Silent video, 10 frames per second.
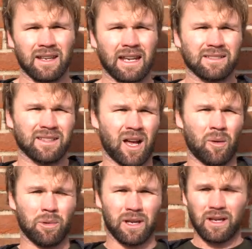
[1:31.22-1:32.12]
Next
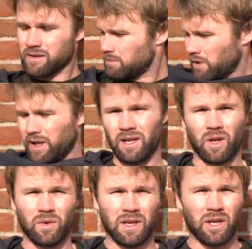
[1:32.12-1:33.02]
up is my
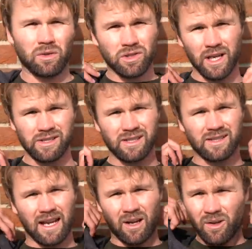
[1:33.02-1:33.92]
O'Neill changing
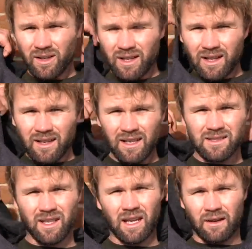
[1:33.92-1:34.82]
towel.
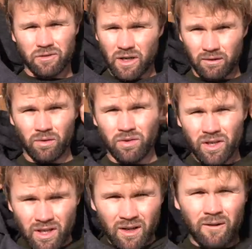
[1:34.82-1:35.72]
Let's say you have traveled
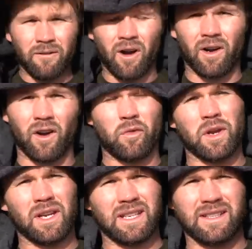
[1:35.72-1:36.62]
far enough
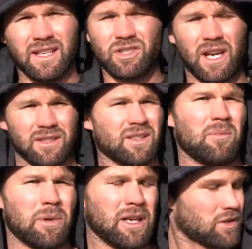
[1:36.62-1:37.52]
where you need to get changed at
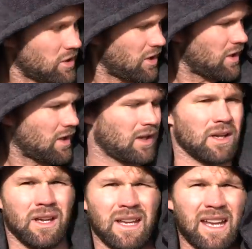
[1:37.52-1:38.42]
the beach.
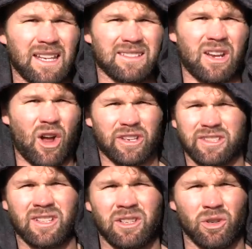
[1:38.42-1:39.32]
It is
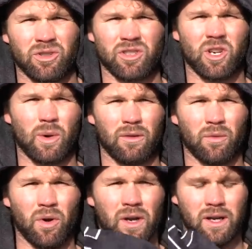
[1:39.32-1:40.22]
nice not to show
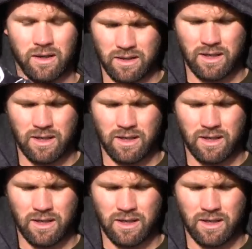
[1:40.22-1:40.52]
everyone